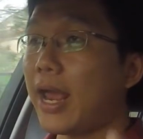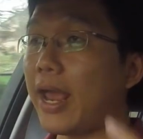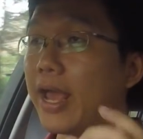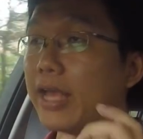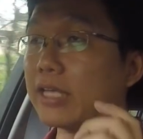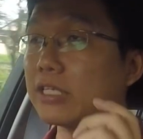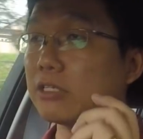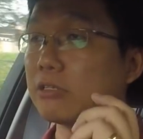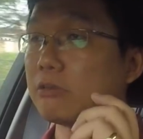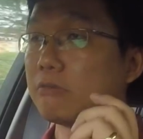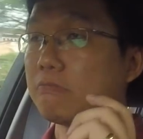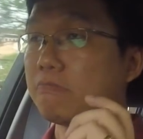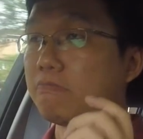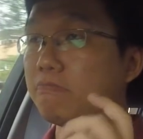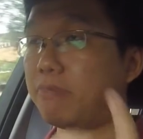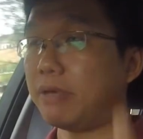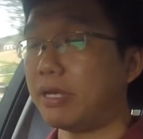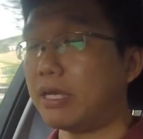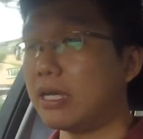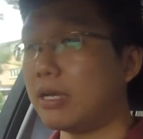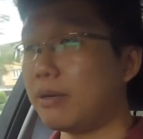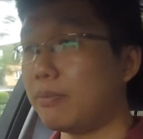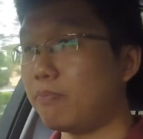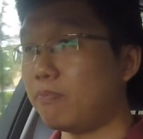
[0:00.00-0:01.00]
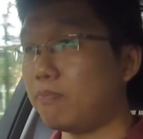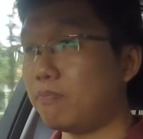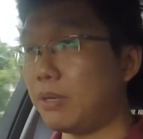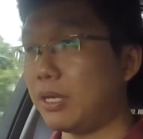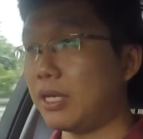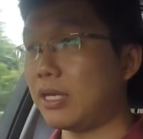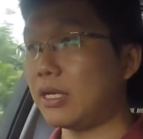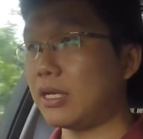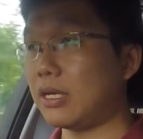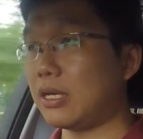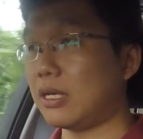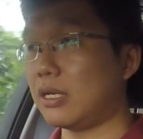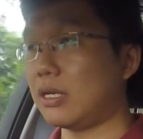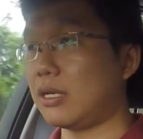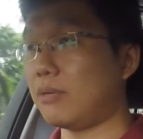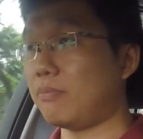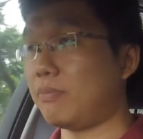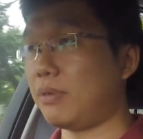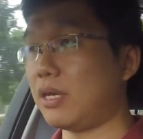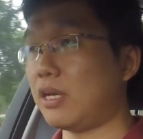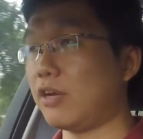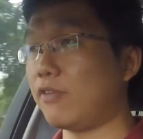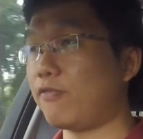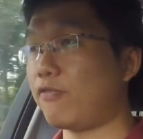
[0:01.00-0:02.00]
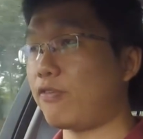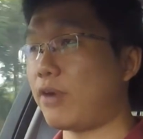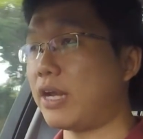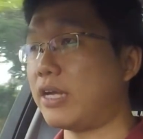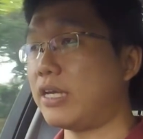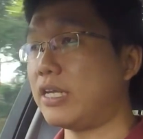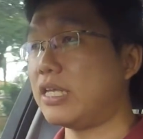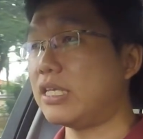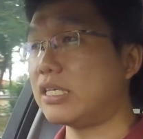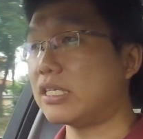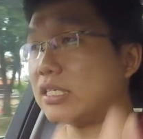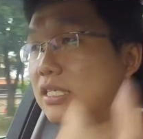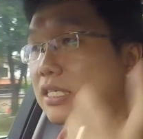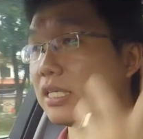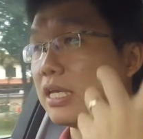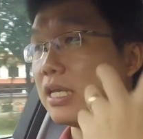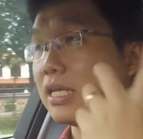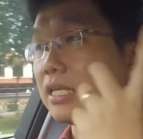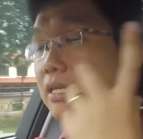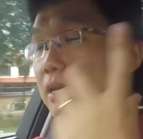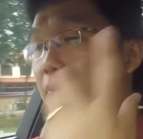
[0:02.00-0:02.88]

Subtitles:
has bigger front discs.